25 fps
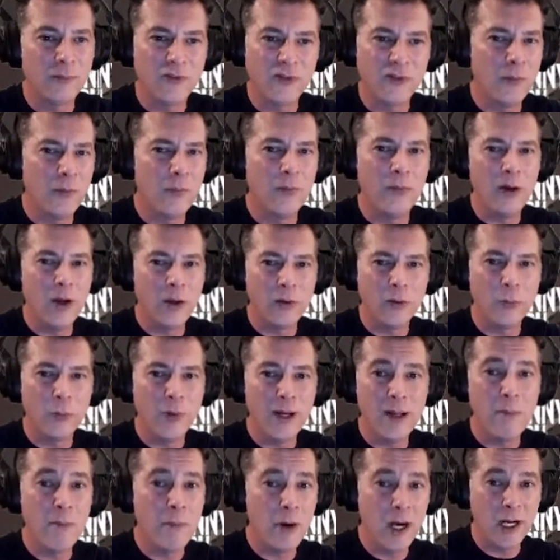some other
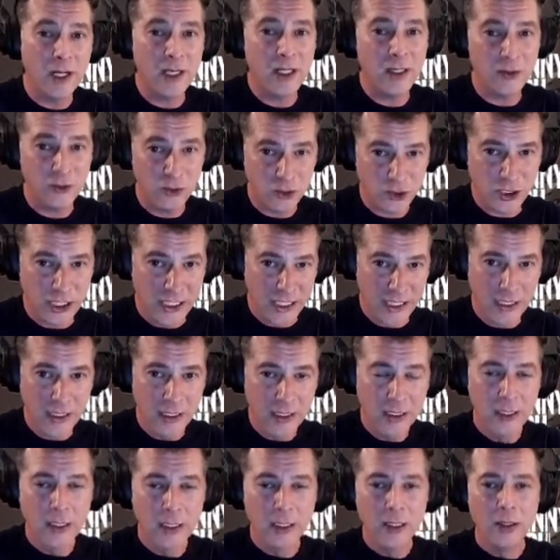way to muddy the shit.
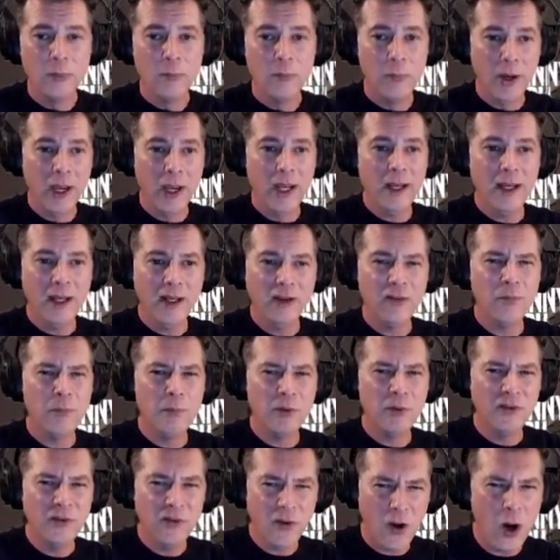But it's
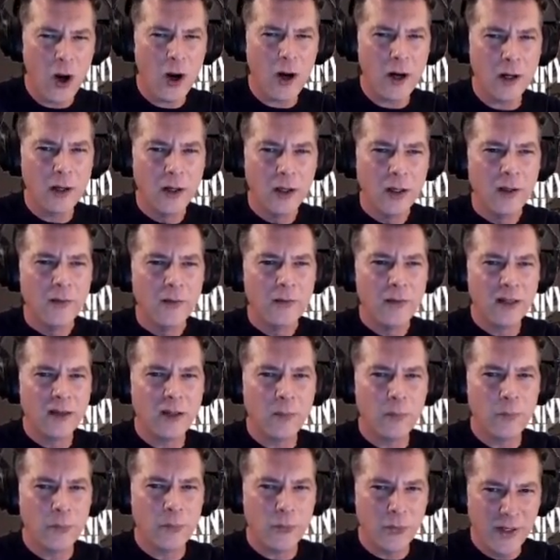bizarre that
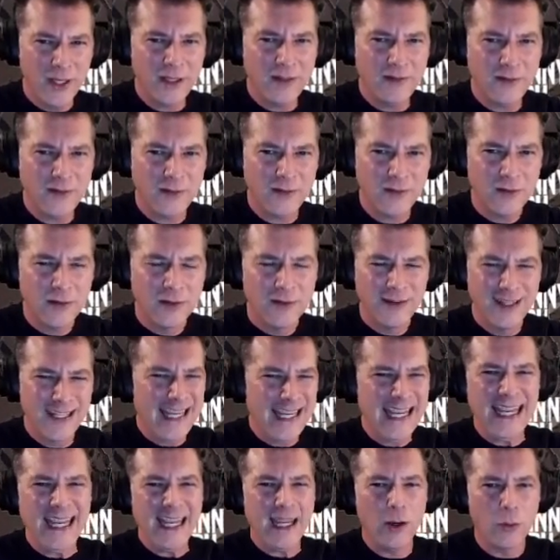the prince, the
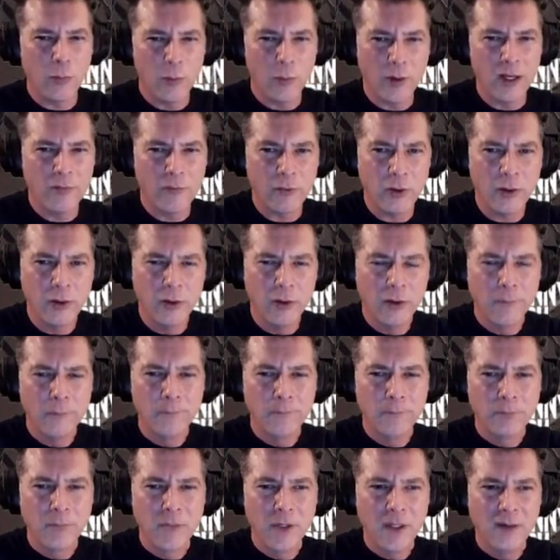king or whatever,
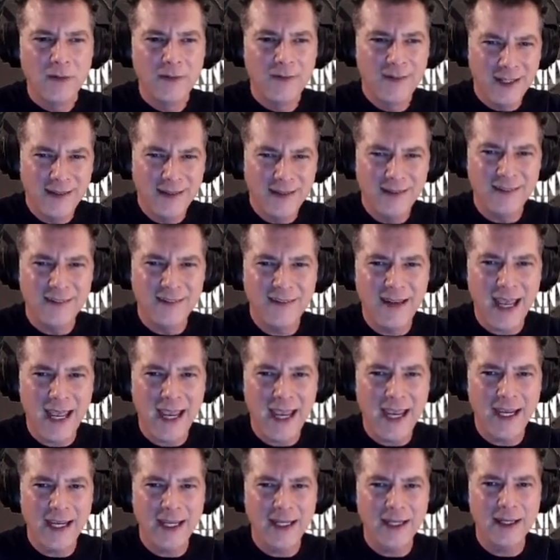didn't
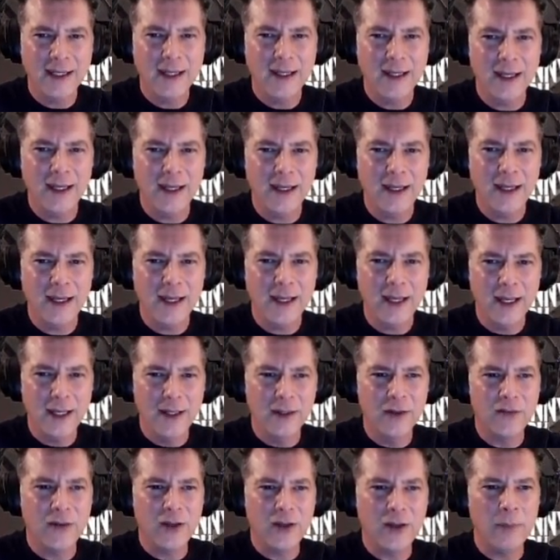stay
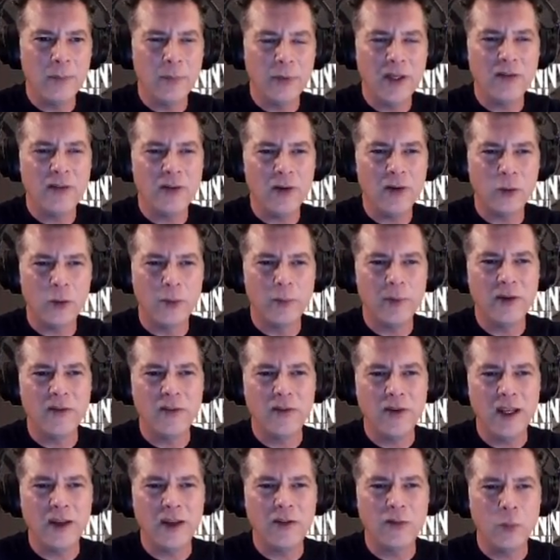in the same place he normally
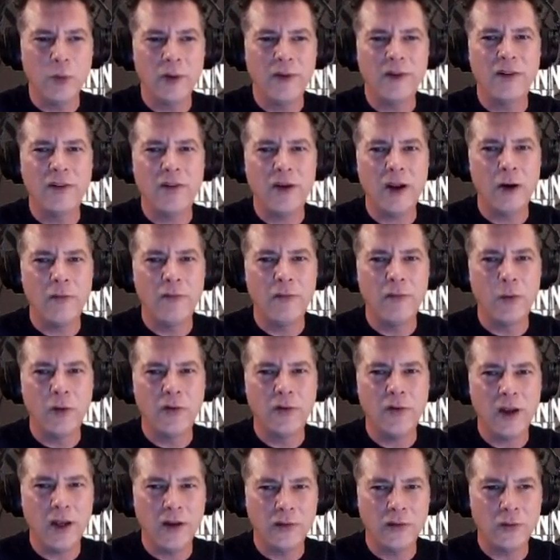stays with his Air
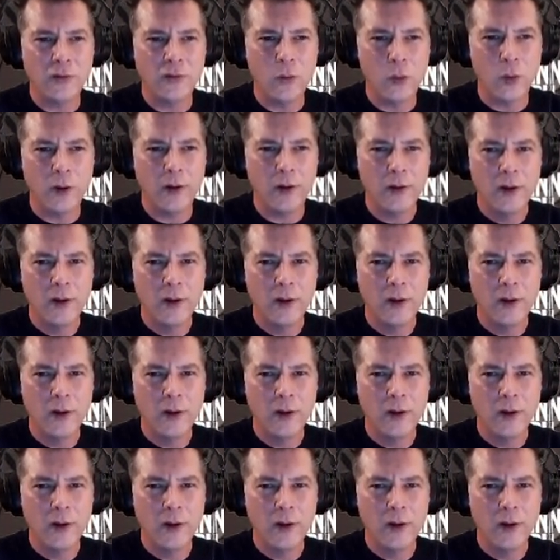Force escort.